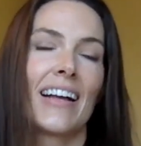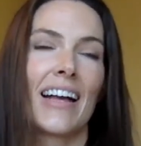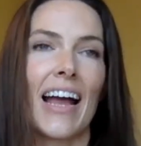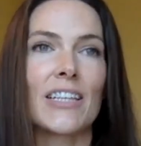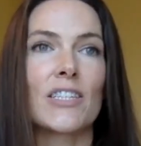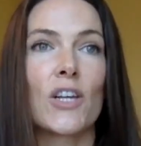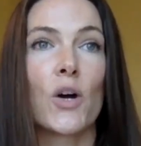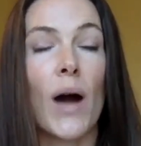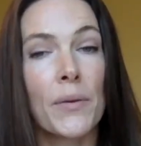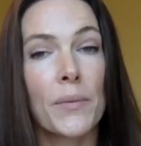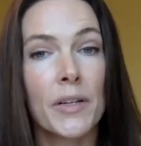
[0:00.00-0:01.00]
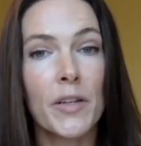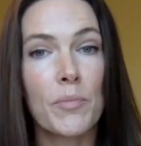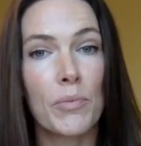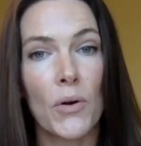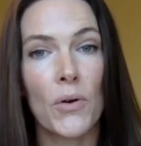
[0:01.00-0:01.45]
And so I really
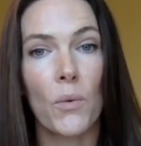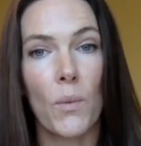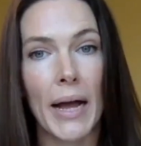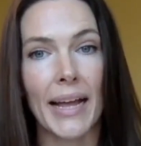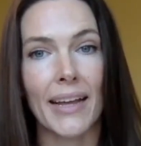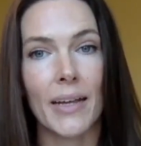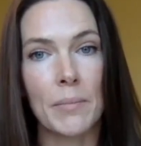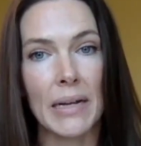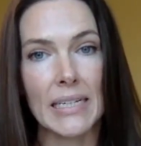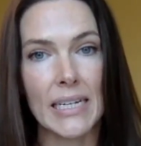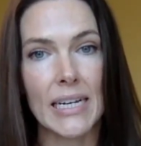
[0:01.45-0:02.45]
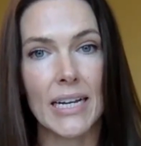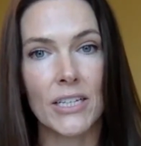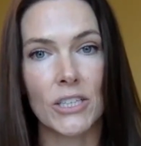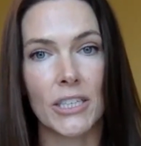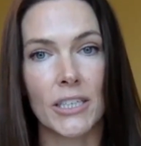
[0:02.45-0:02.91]
broke away in my
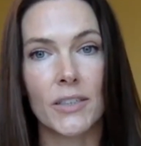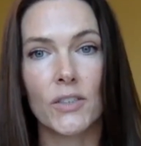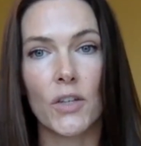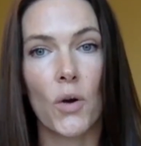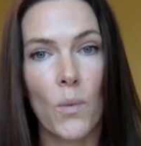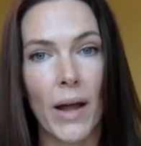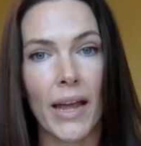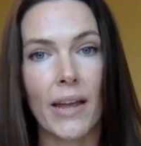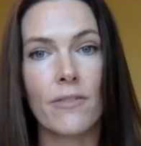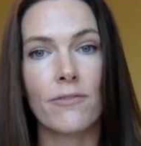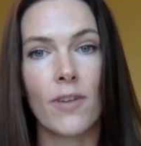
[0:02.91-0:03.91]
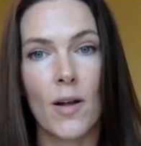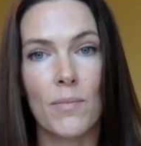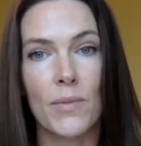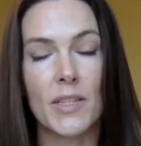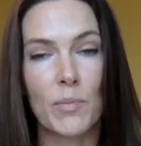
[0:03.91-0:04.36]
teenage years away
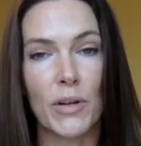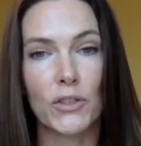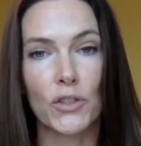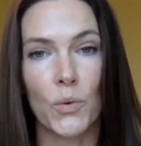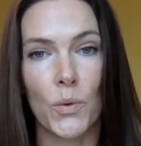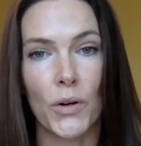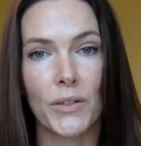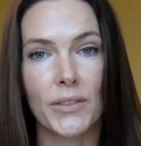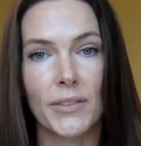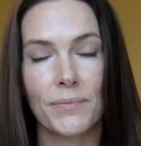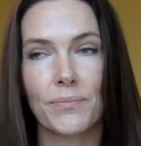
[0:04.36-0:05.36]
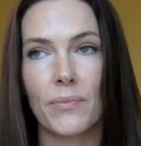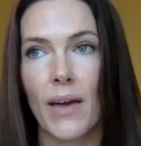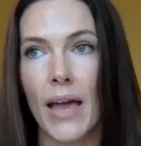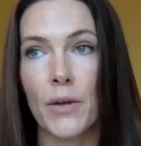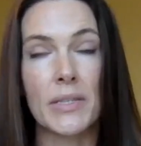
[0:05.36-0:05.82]
from the spiritual world.
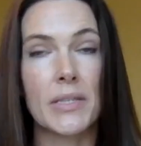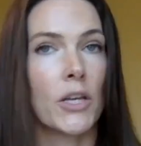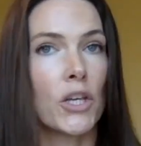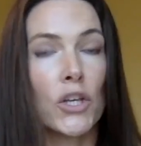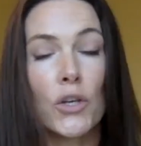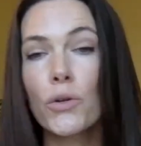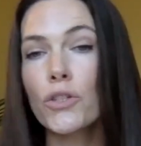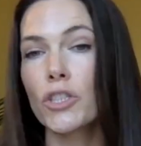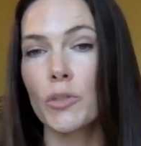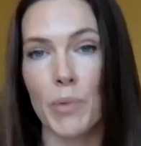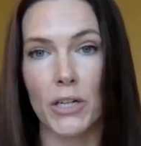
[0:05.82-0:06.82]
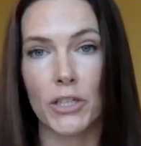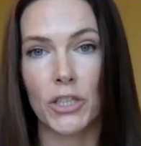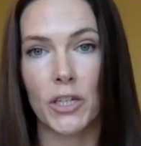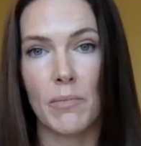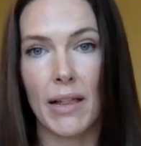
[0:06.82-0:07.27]
And it was a huge
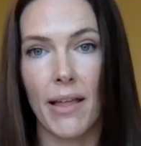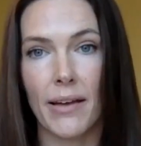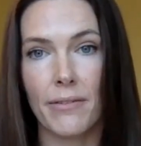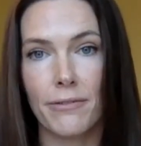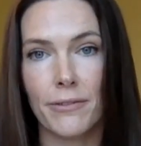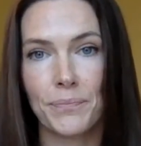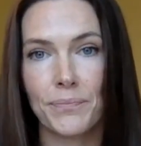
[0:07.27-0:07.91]
departure in my life.